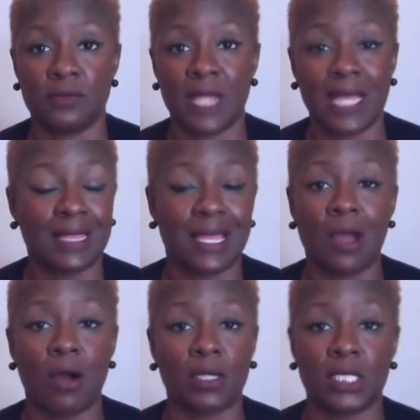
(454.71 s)
like they
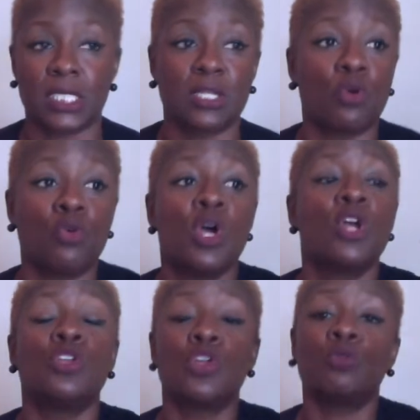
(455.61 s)
are just no
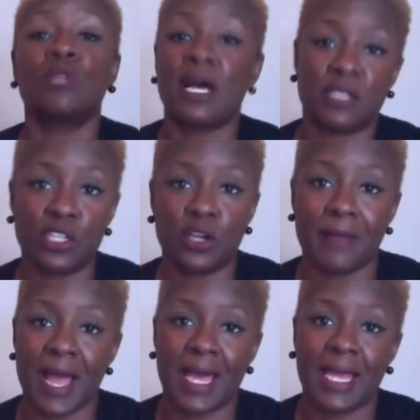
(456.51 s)
no doubts in your
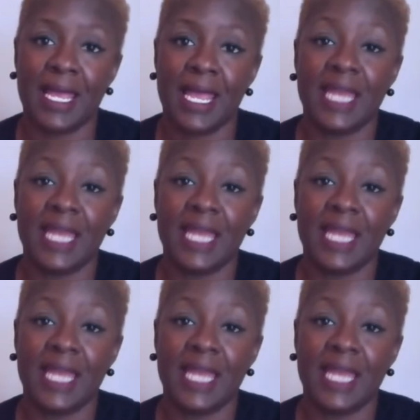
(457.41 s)
mind